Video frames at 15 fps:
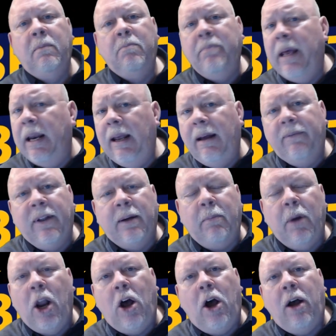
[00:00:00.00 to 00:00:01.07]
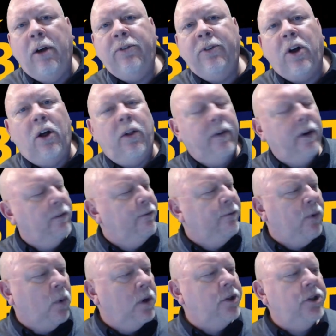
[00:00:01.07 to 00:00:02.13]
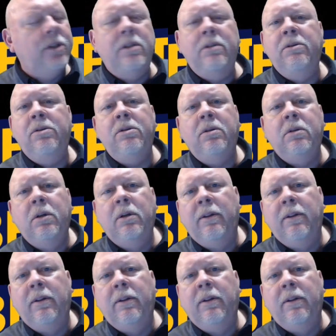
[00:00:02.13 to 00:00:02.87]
Many of them lost all their fortunes,